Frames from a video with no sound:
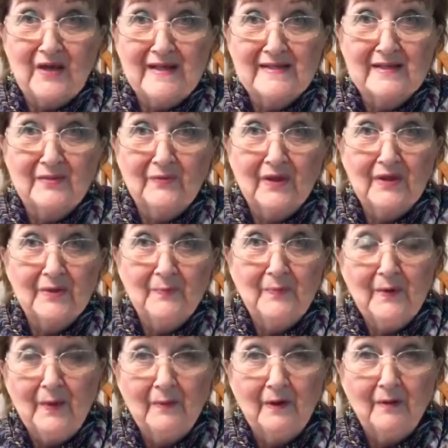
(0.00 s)
grazing with the
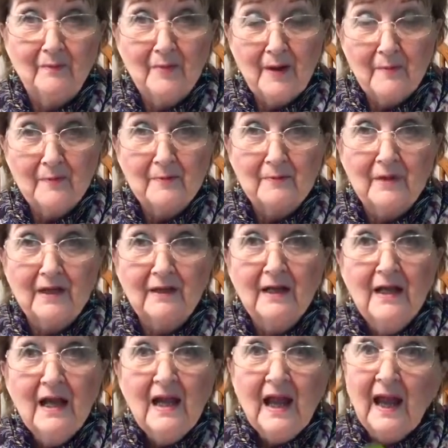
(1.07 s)
peppermint
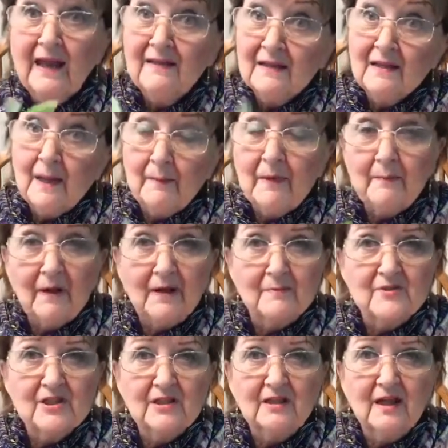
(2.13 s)
and the lemon
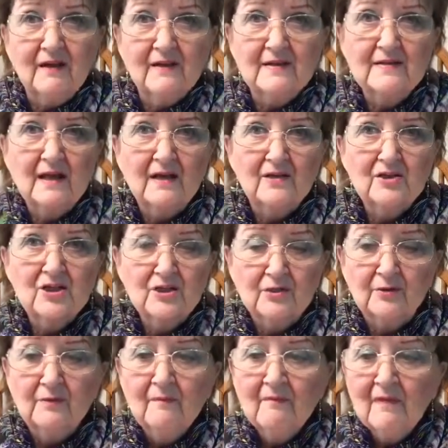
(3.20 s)
balm. She likes that
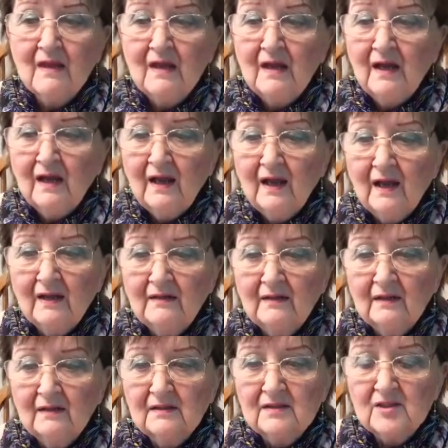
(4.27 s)
too.
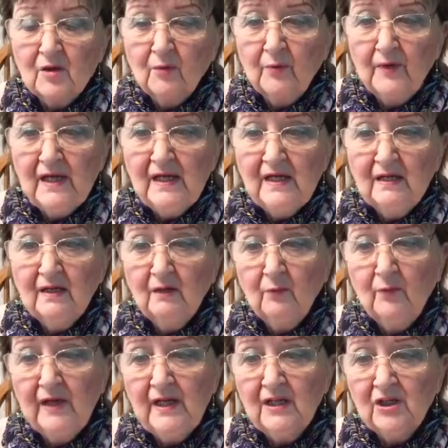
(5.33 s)
And so we
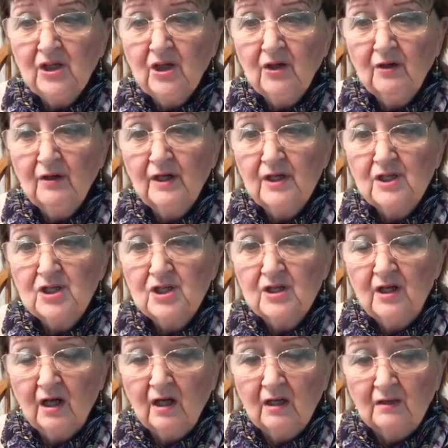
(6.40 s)

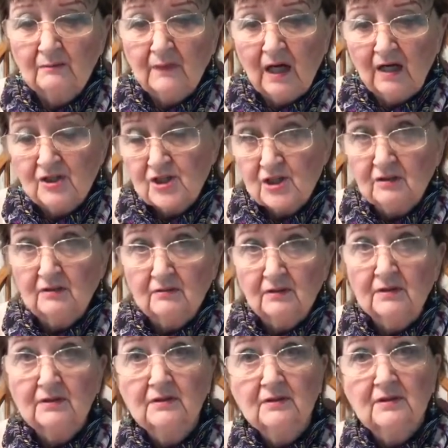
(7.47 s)
encourage our
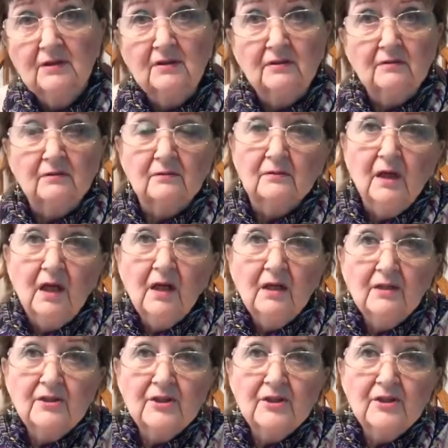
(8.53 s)
children to